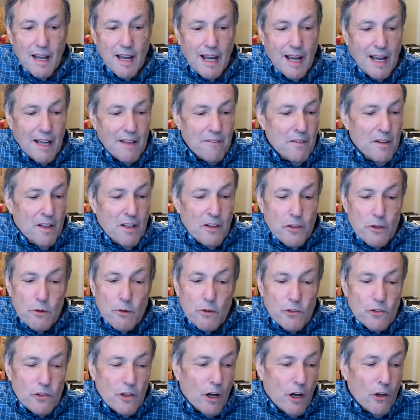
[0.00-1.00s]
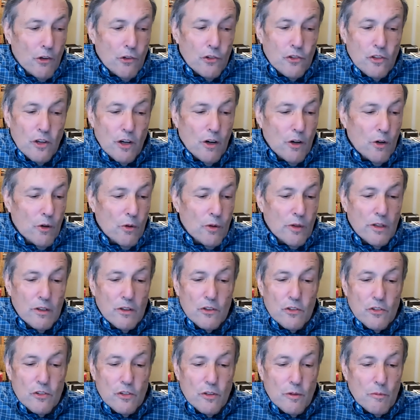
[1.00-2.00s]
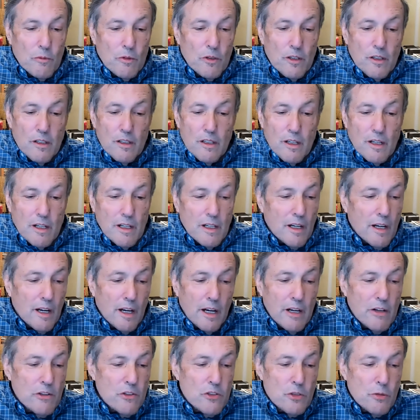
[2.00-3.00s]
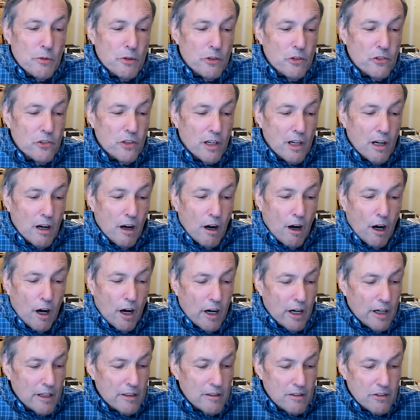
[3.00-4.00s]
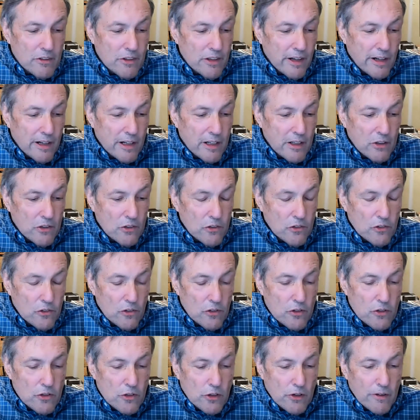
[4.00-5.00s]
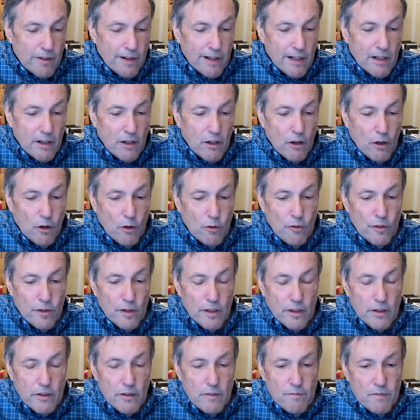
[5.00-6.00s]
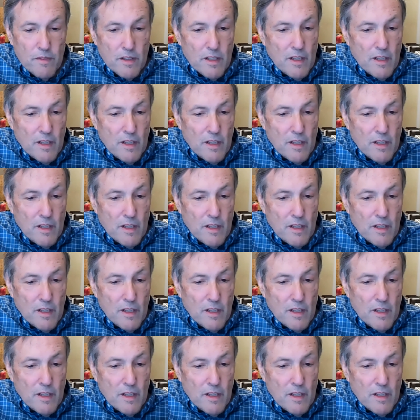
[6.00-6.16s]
And there was also, you know, some really interesting, odd things during COVID,